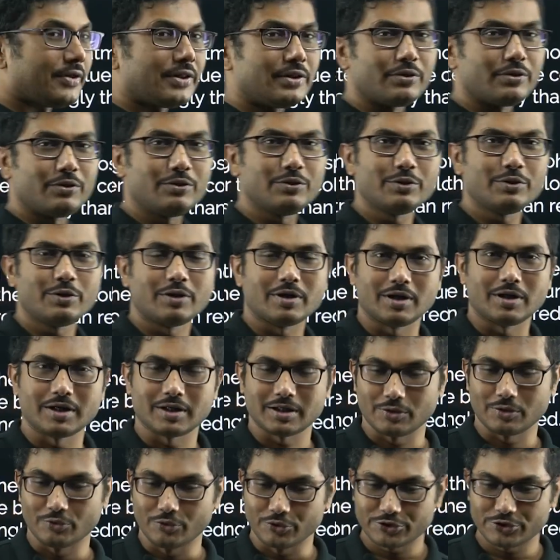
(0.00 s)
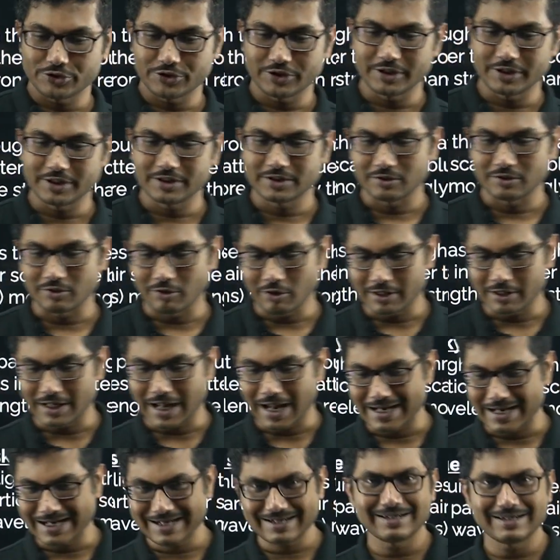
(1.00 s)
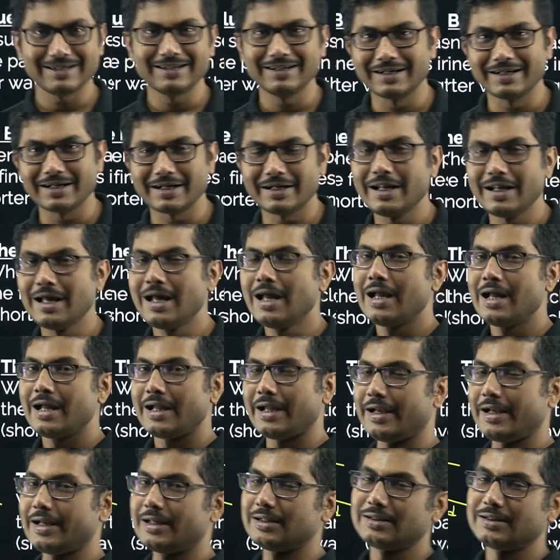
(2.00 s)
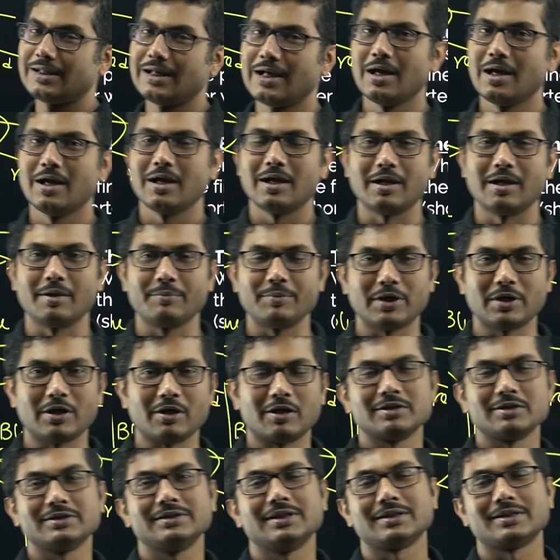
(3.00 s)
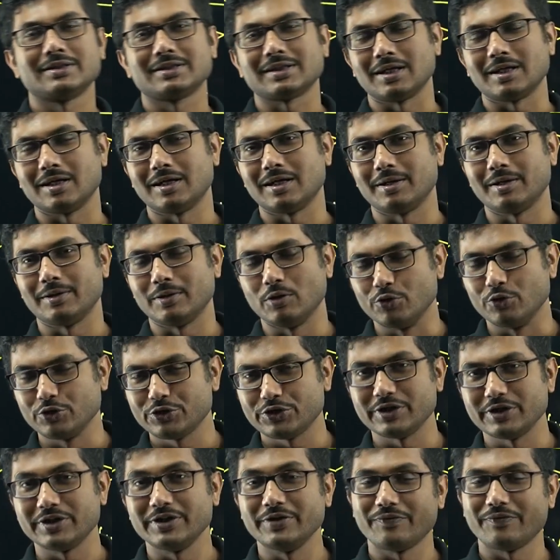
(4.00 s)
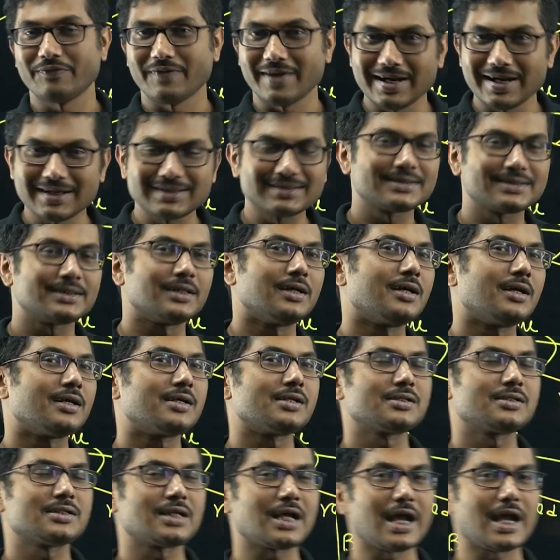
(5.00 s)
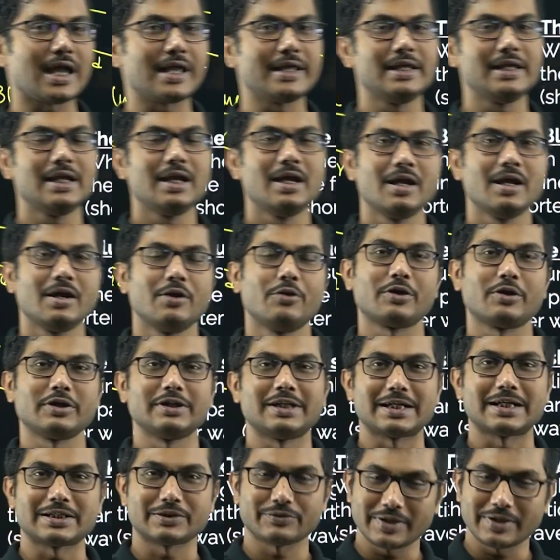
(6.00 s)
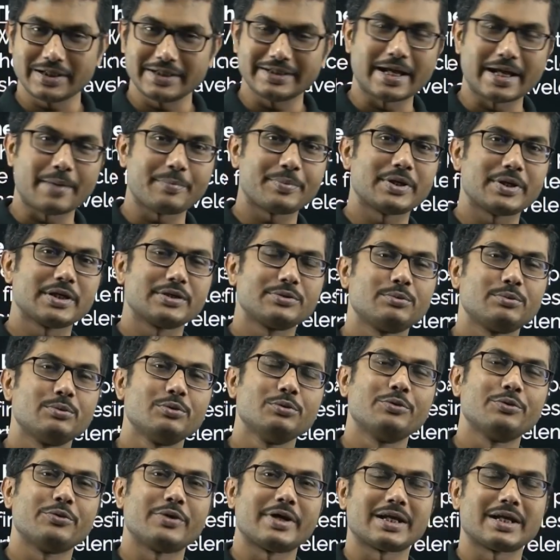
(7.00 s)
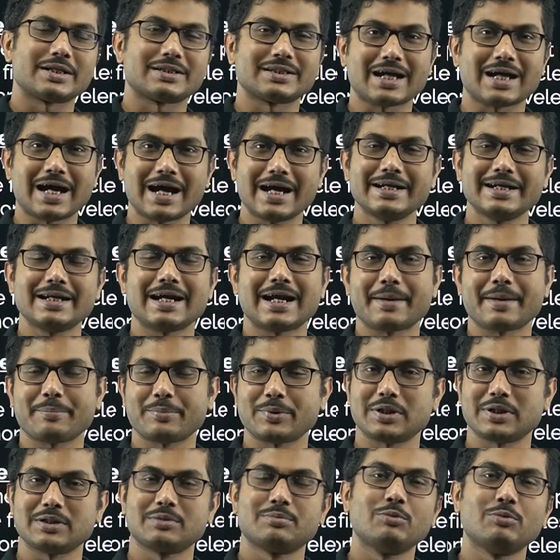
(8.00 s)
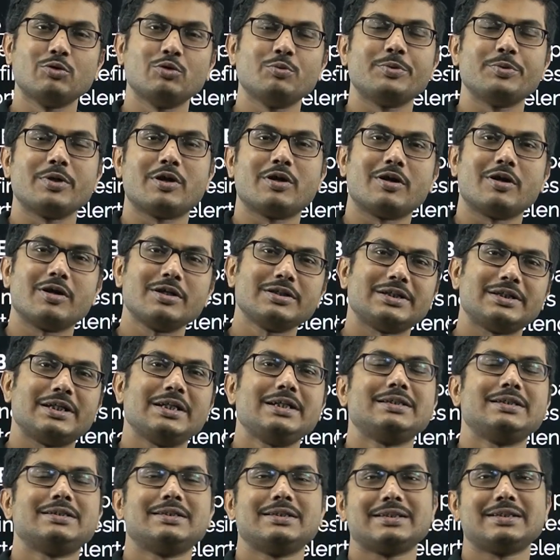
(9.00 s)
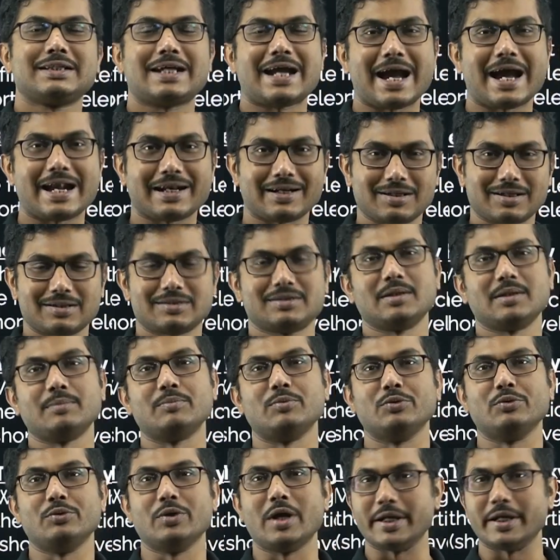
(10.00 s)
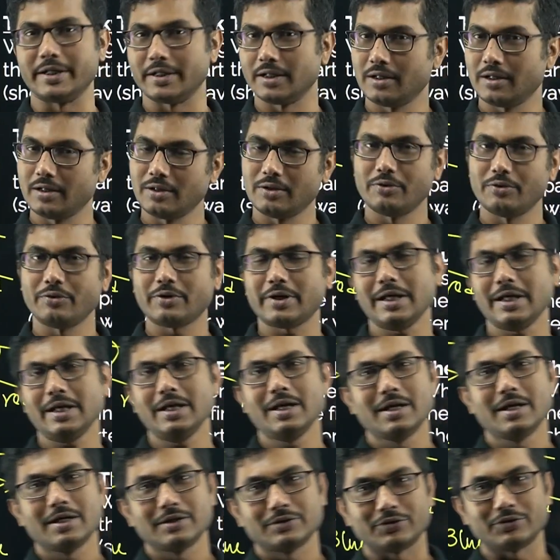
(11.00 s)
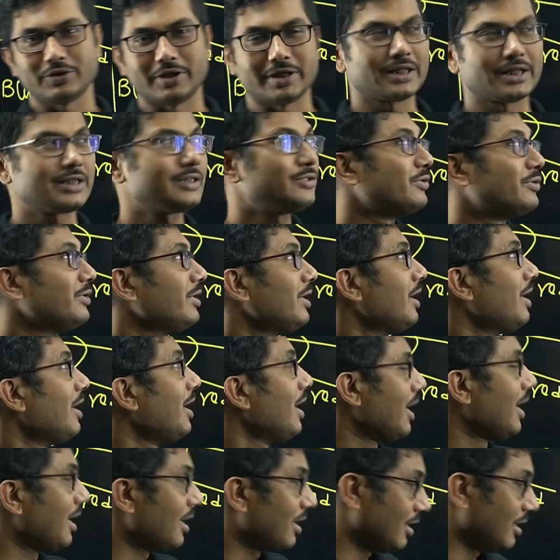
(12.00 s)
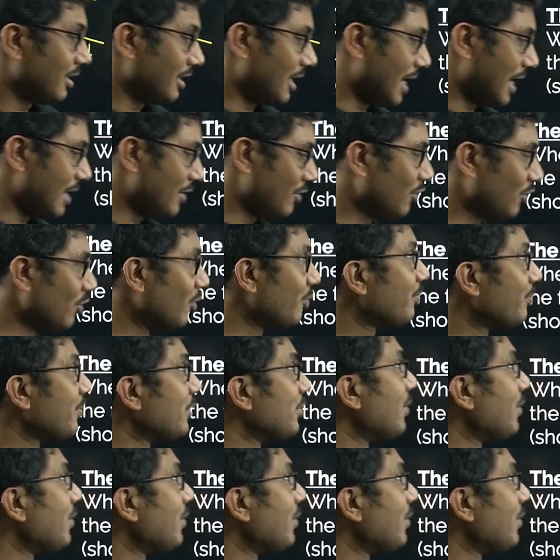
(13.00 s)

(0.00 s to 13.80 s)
though ocean is not directly related, it is because the ocean reflects sky. Okay, that's why it appears blue, whereas sky appears blue because it scatters the blue light. Okay, so understood. I hope you